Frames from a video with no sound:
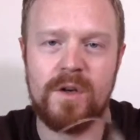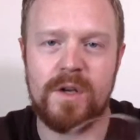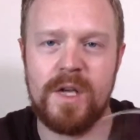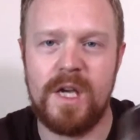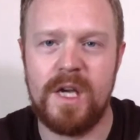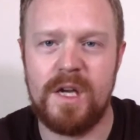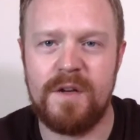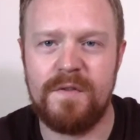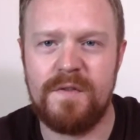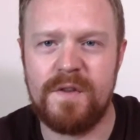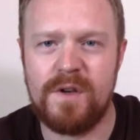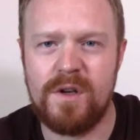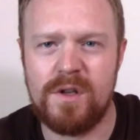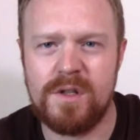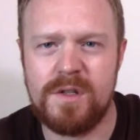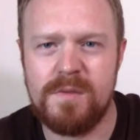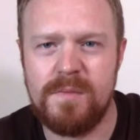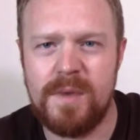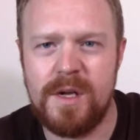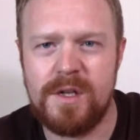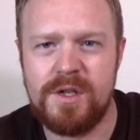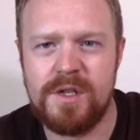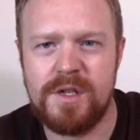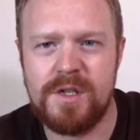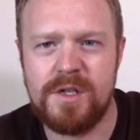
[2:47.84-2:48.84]
Oh yeah, and I forgot to
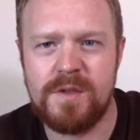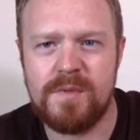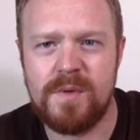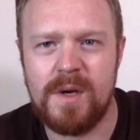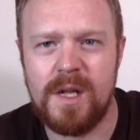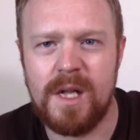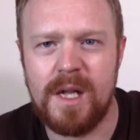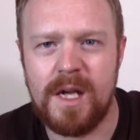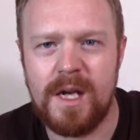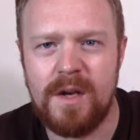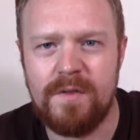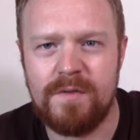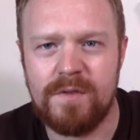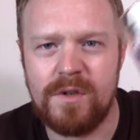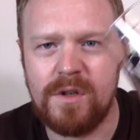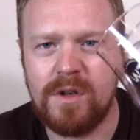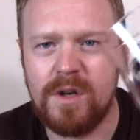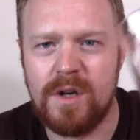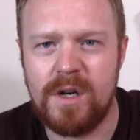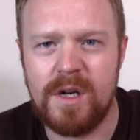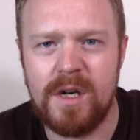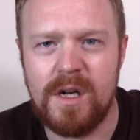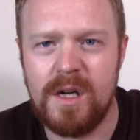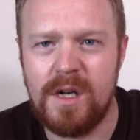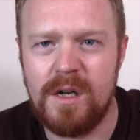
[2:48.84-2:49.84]
mention as well, I haven't
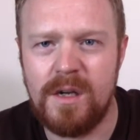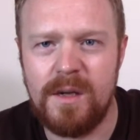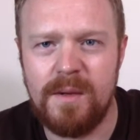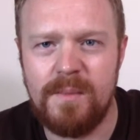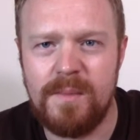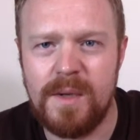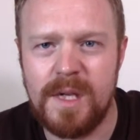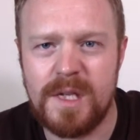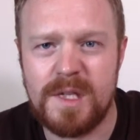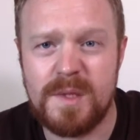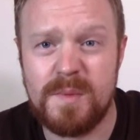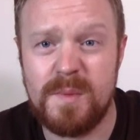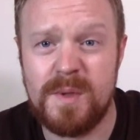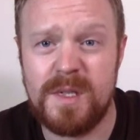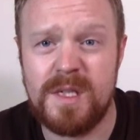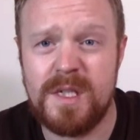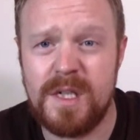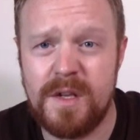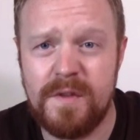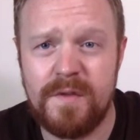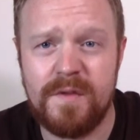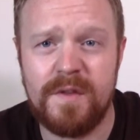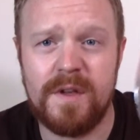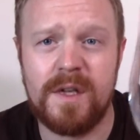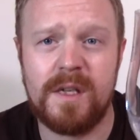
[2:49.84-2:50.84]
got a
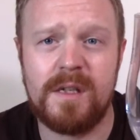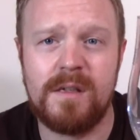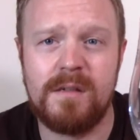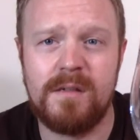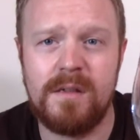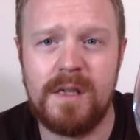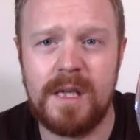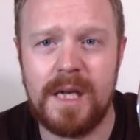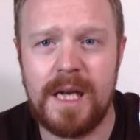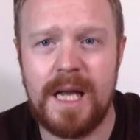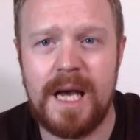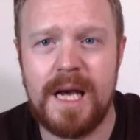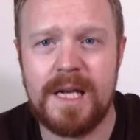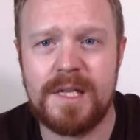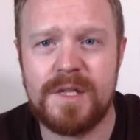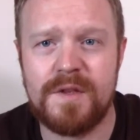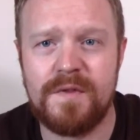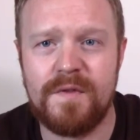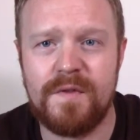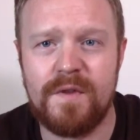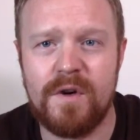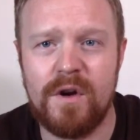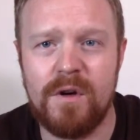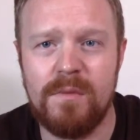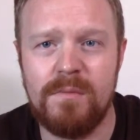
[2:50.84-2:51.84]
specific glass
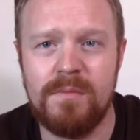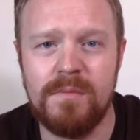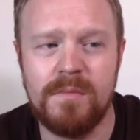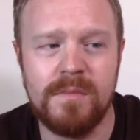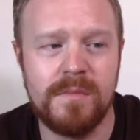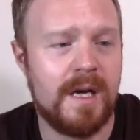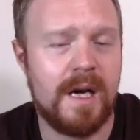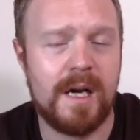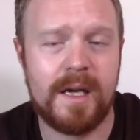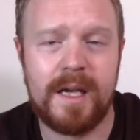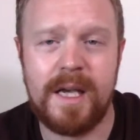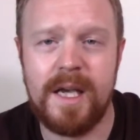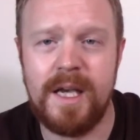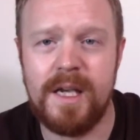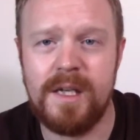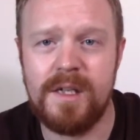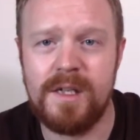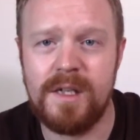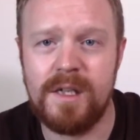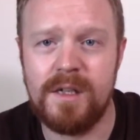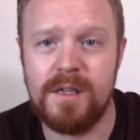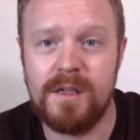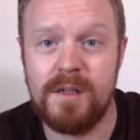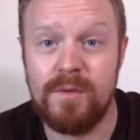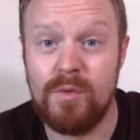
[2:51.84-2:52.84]
from
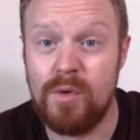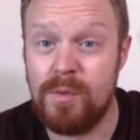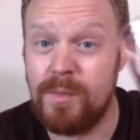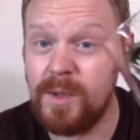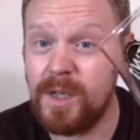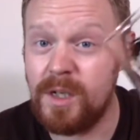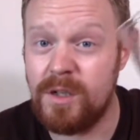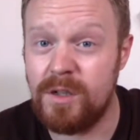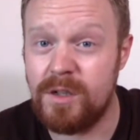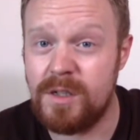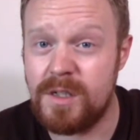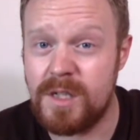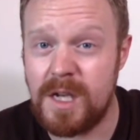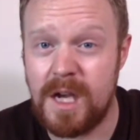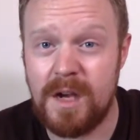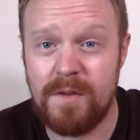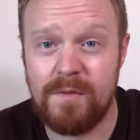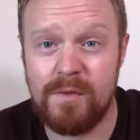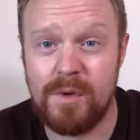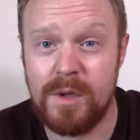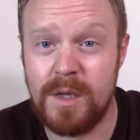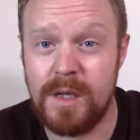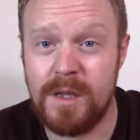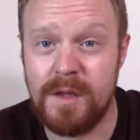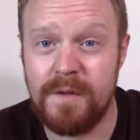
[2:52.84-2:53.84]
Arcadian. It would be good to have
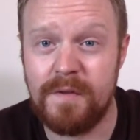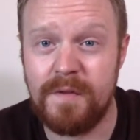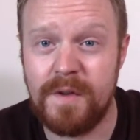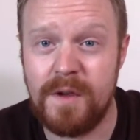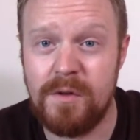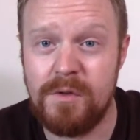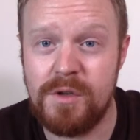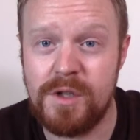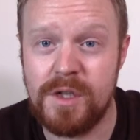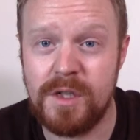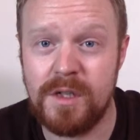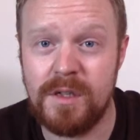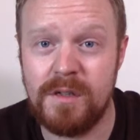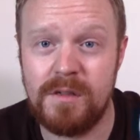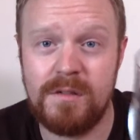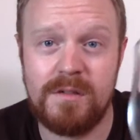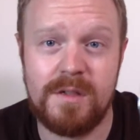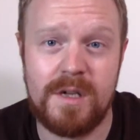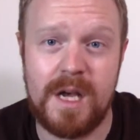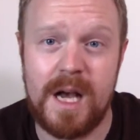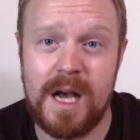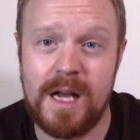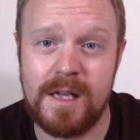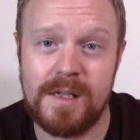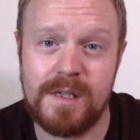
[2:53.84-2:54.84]
one in the future
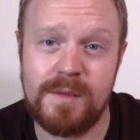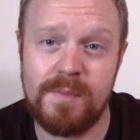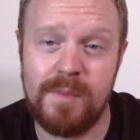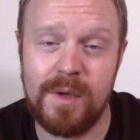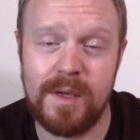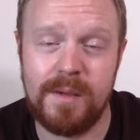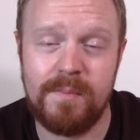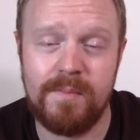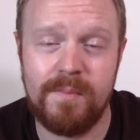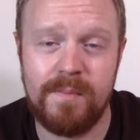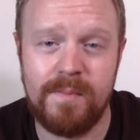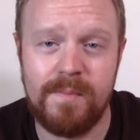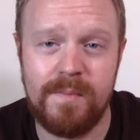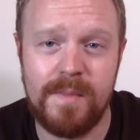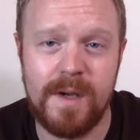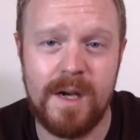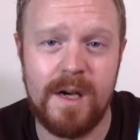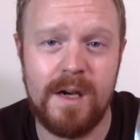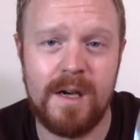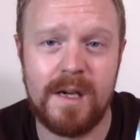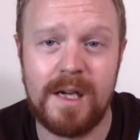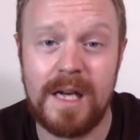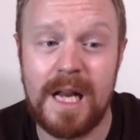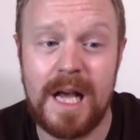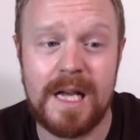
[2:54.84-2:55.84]
to add to my
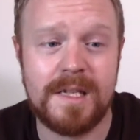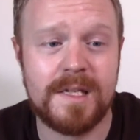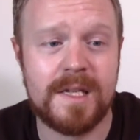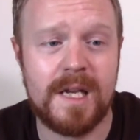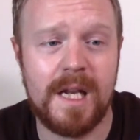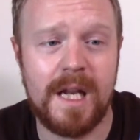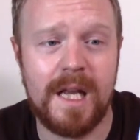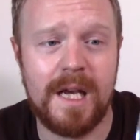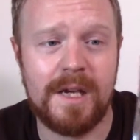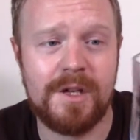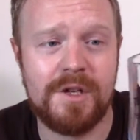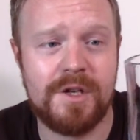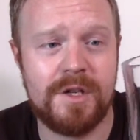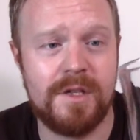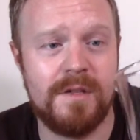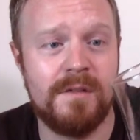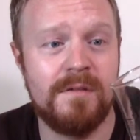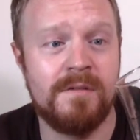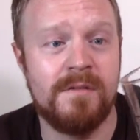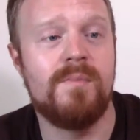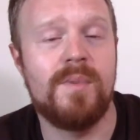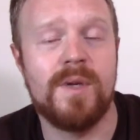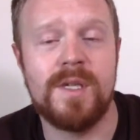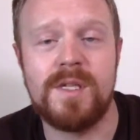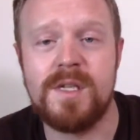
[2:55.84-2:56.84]
glass
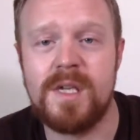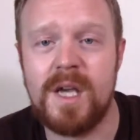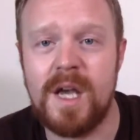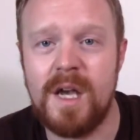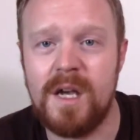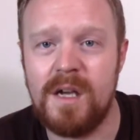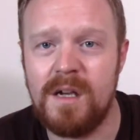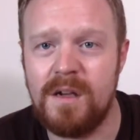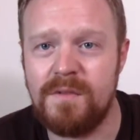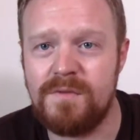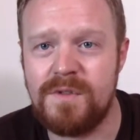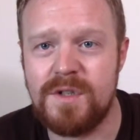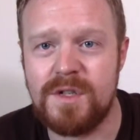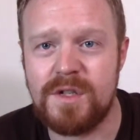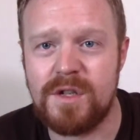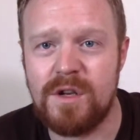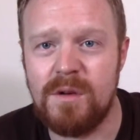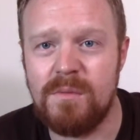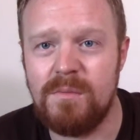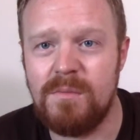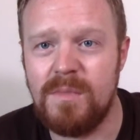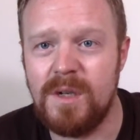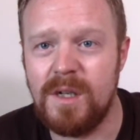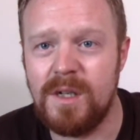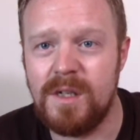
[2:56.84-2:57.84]
collection, but yeah, I've just
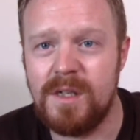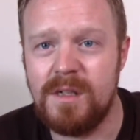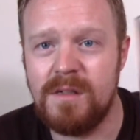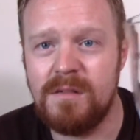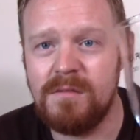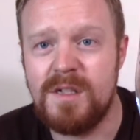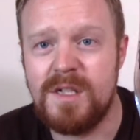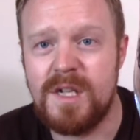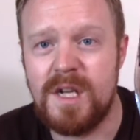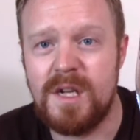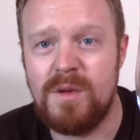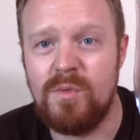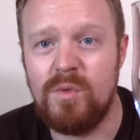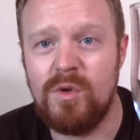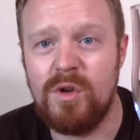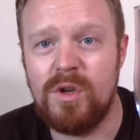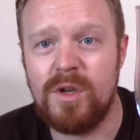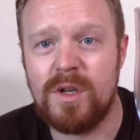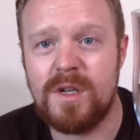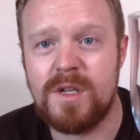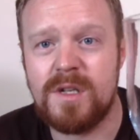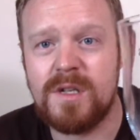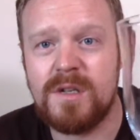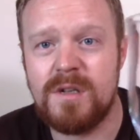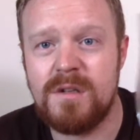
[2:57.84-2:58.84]
got my Tin
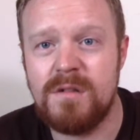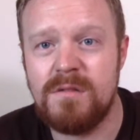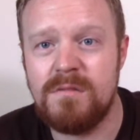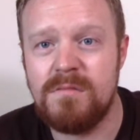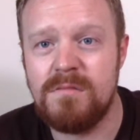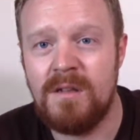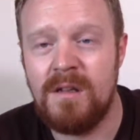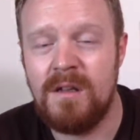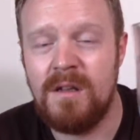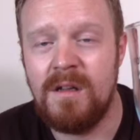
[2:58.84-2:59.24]
Works.